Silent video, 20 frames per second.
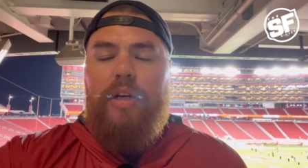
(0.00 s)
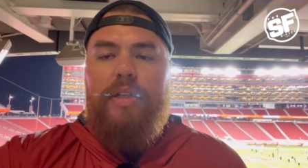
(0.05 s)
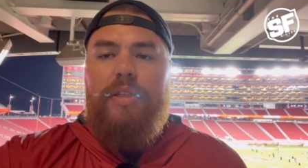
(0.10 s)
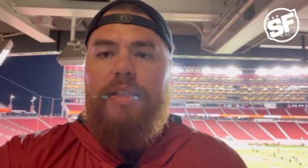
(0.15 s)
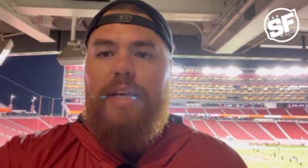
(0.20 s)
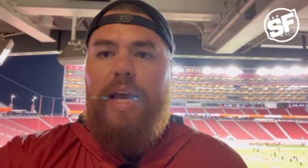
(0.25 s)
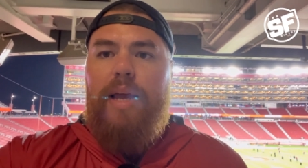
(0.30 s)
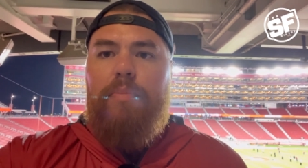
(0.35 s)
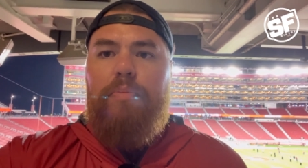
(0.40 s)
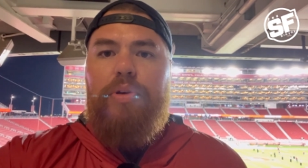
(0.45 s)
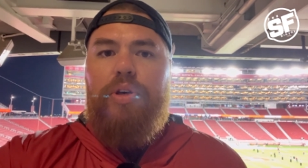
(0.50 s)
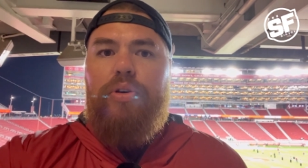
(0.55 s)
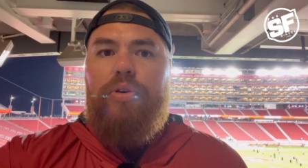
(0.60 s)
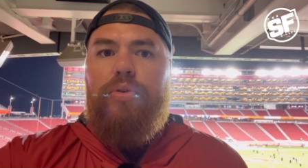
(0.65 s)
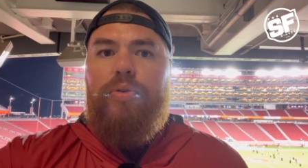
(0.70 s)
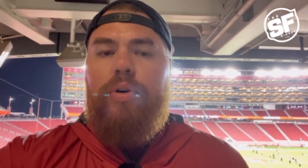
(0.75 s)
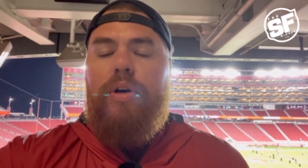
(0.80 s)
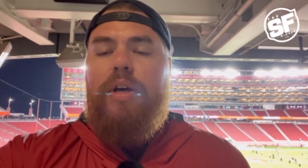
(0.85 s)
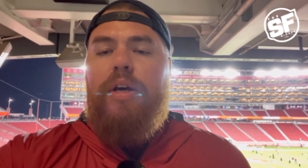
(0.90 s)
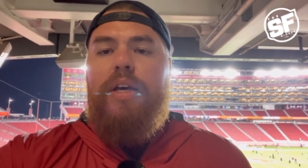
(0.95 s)

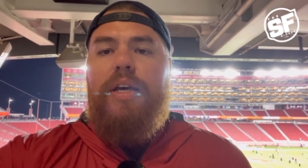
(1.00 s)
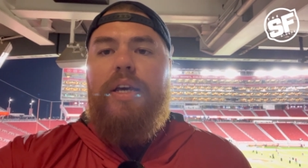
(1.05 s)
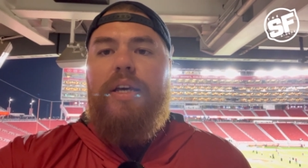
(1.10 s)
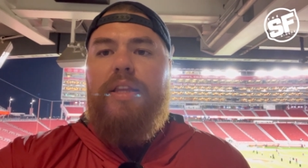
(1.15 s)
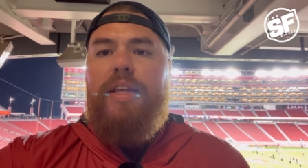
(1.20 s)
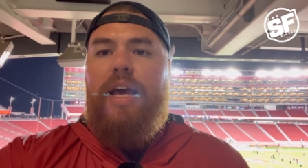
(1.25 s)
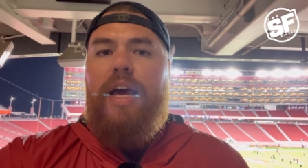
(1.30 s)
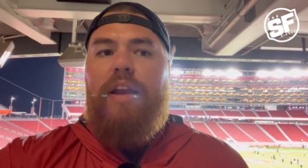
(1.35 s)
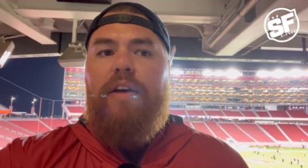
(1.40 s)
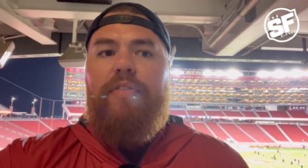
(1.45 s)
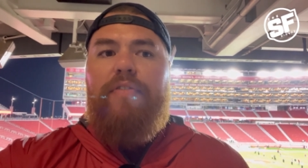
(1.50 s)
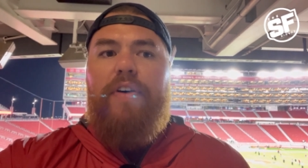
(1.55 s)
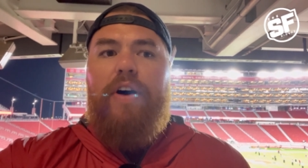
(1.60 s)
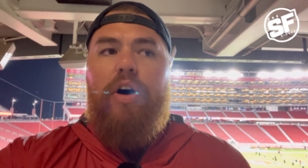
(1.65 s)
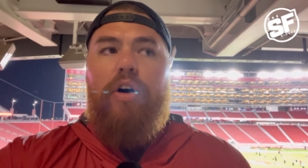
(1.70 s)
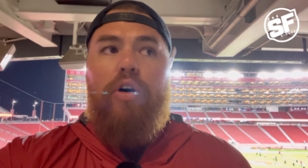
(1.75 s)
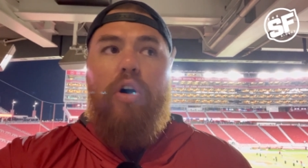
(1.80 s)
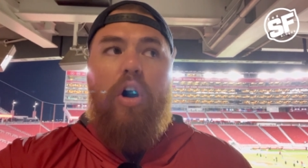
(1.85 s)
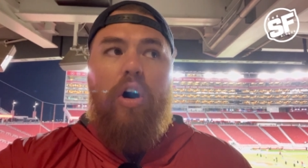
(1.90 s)
debut in the NFL.